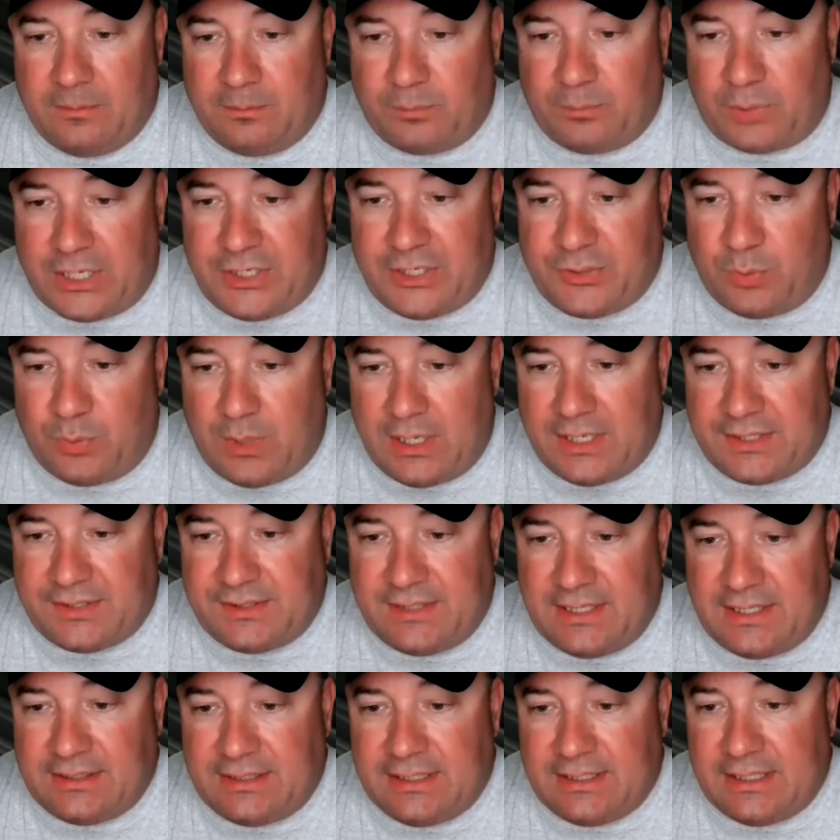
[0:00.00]
Bryce West
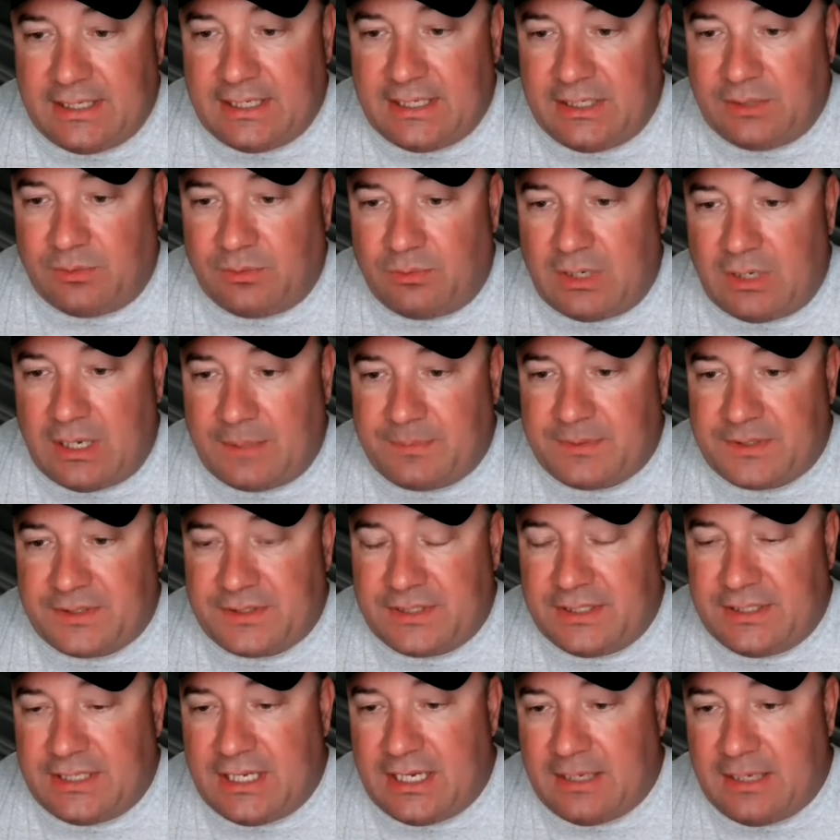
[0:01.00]
didn't get any reps
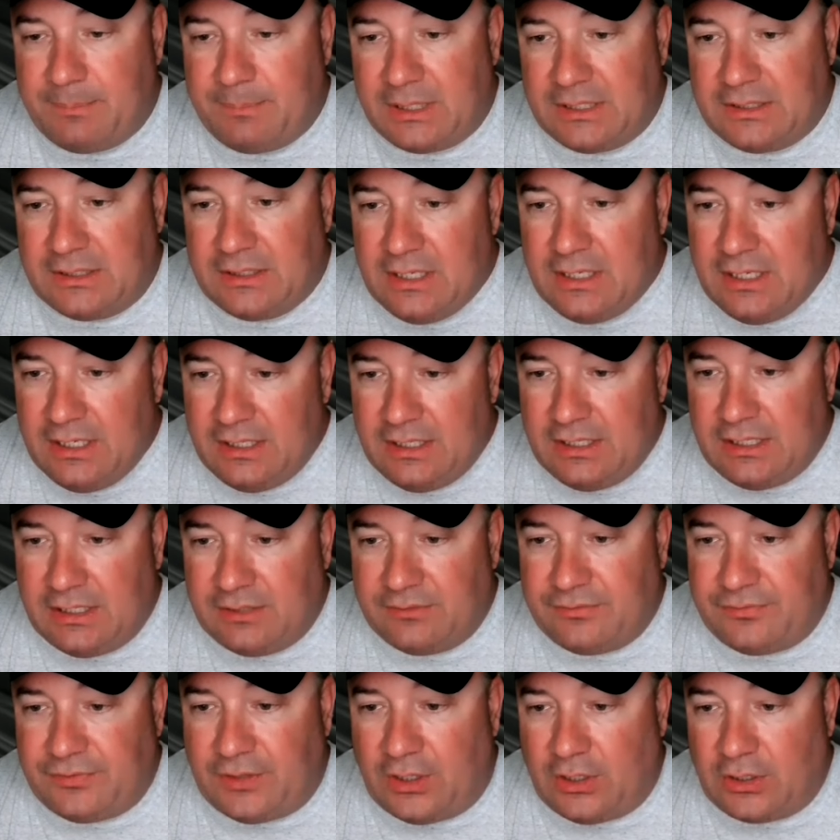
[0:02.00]
today, but
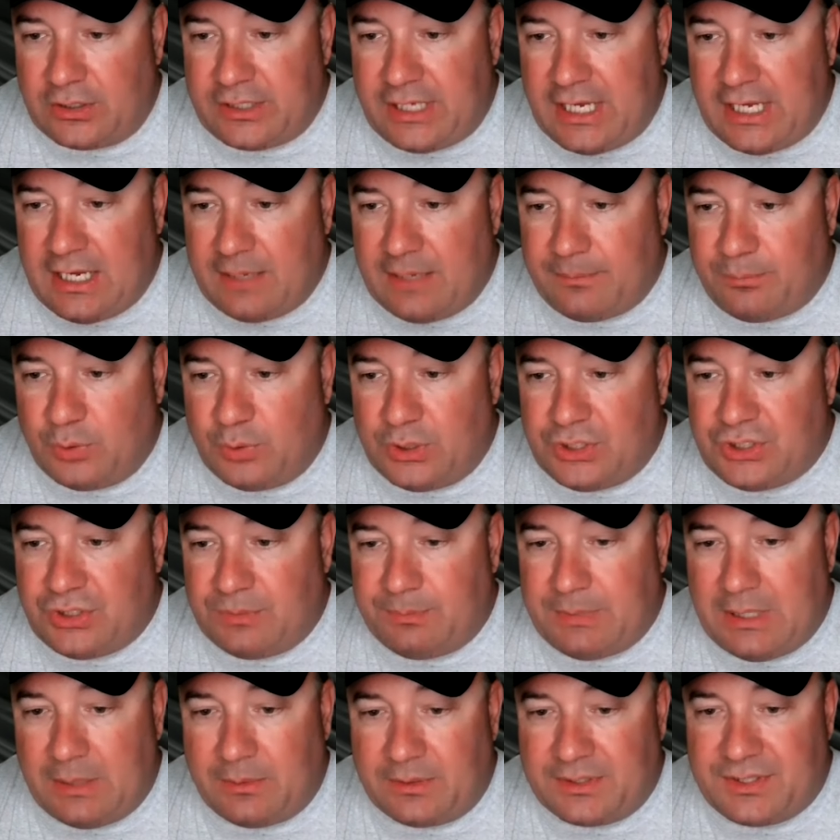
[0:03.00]
in fall camp, we
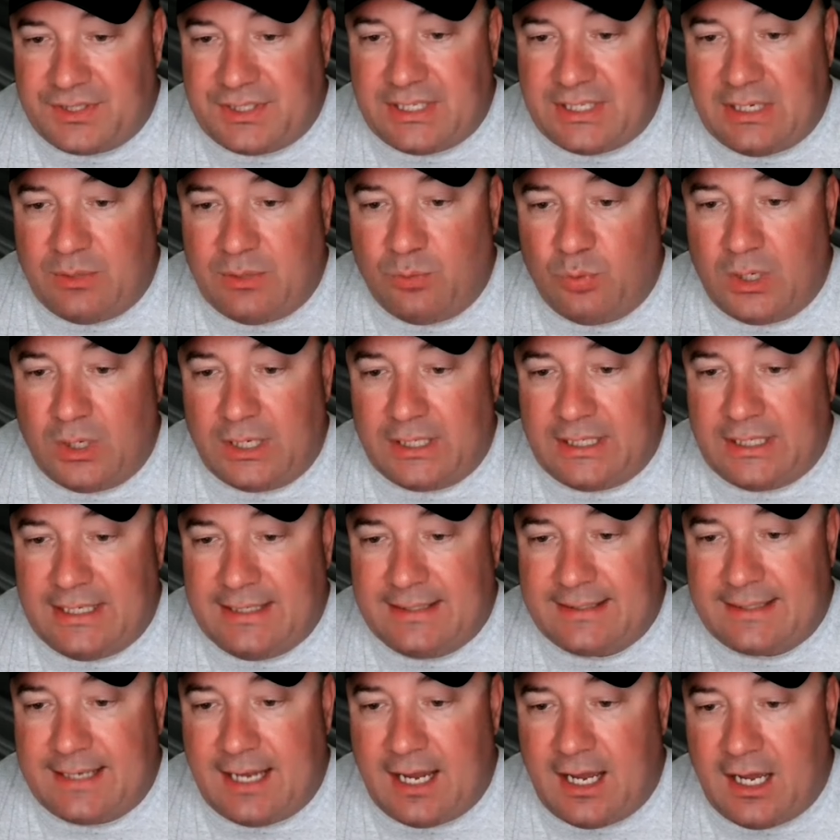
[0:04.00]
should be able to see what
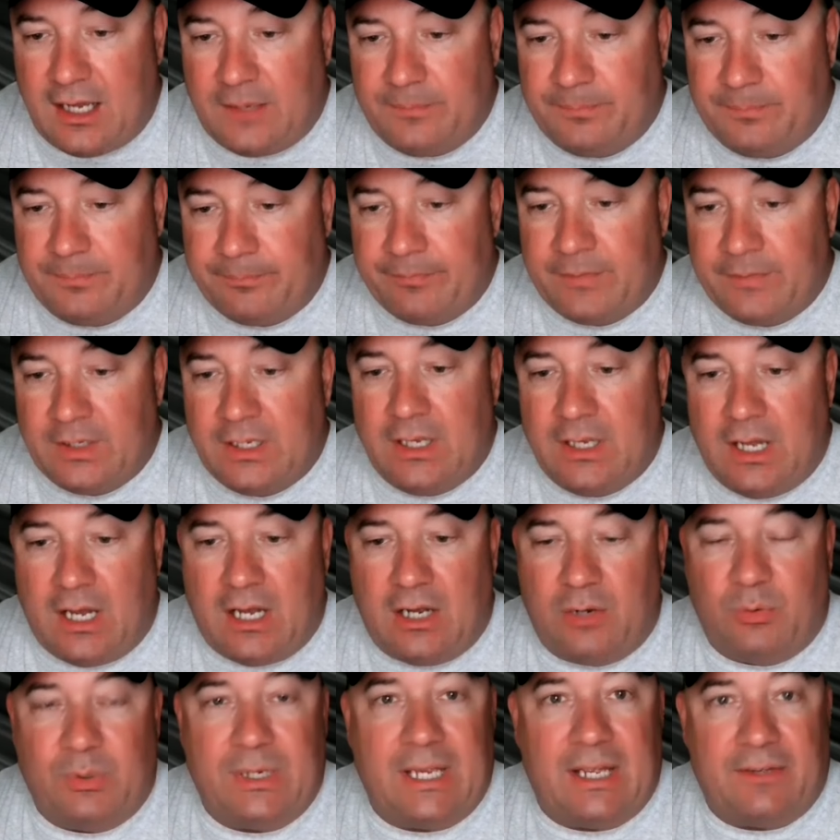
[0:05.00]
he's got.
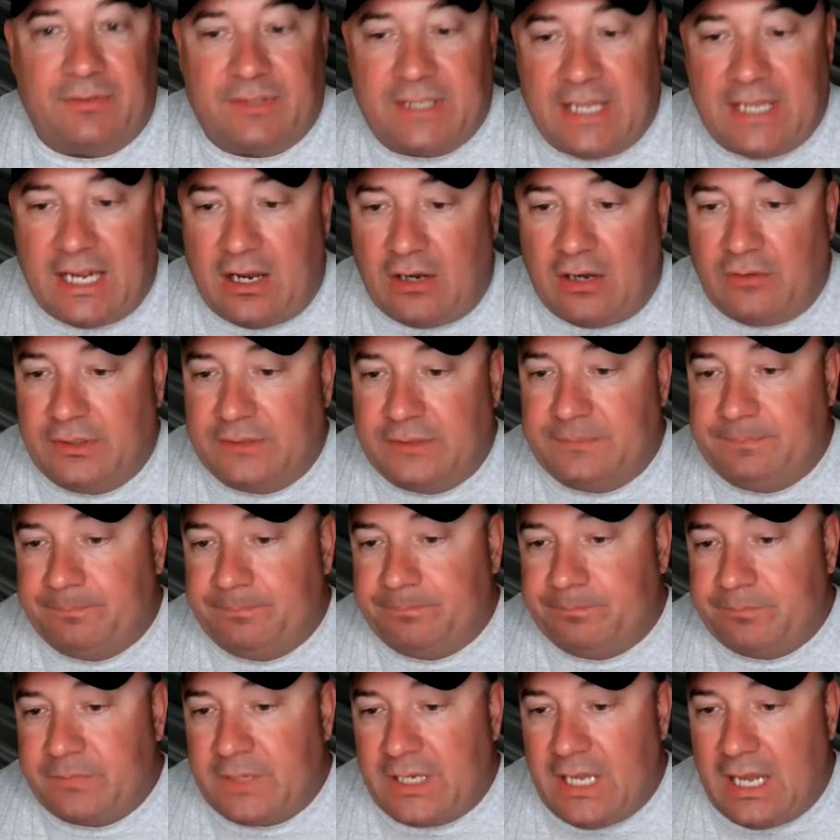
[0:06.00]
We have Calvin.
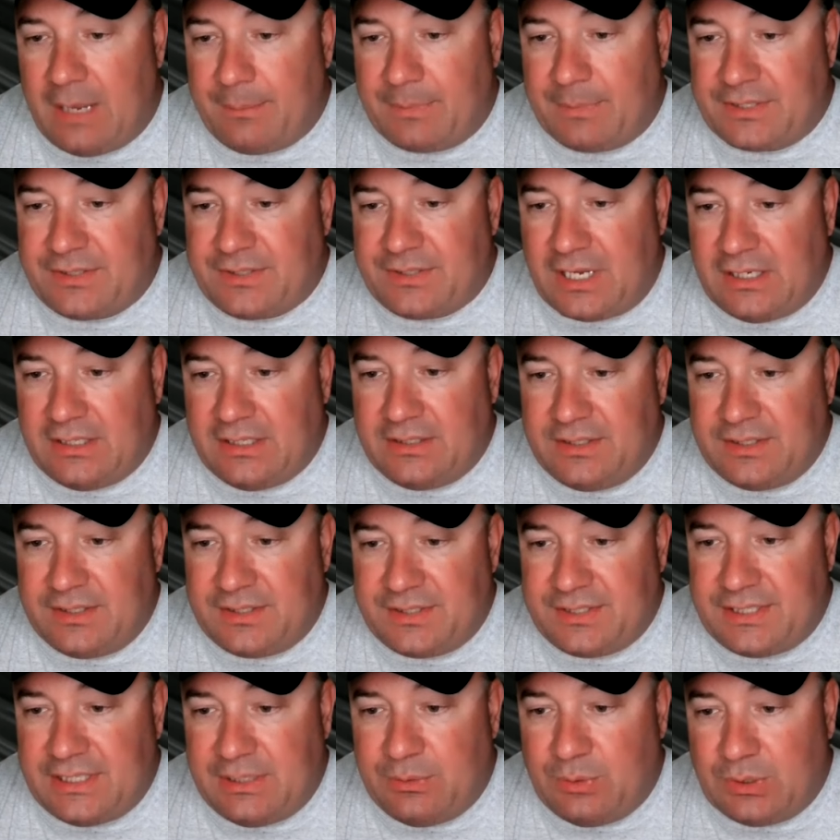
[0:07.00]
I'm excited to
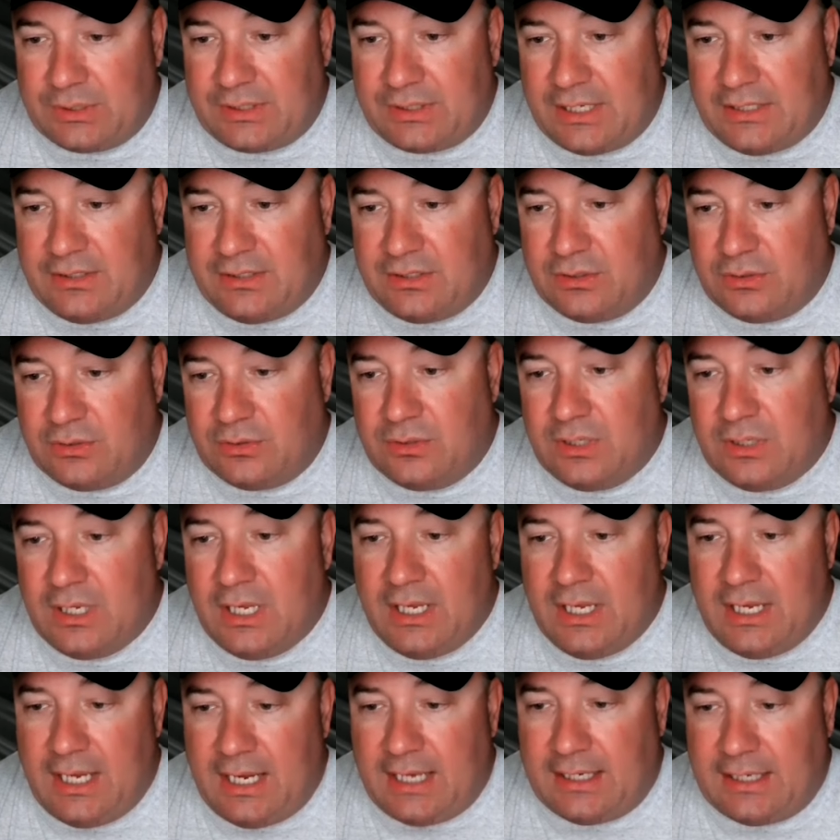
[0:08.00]
see what they do
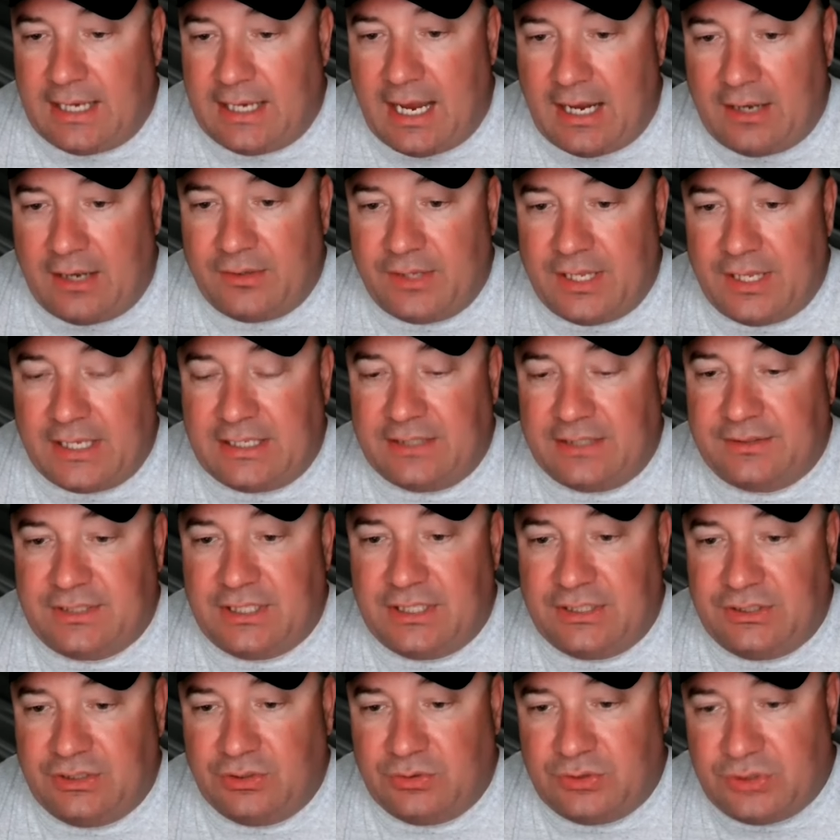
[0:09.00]
and how they
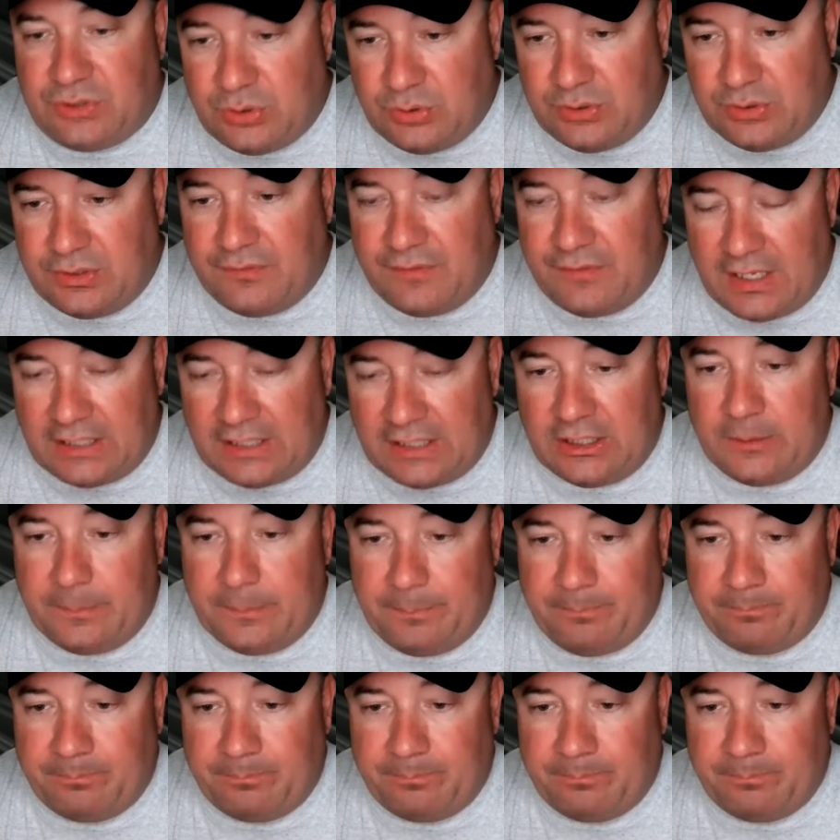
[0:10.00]
continue to develop."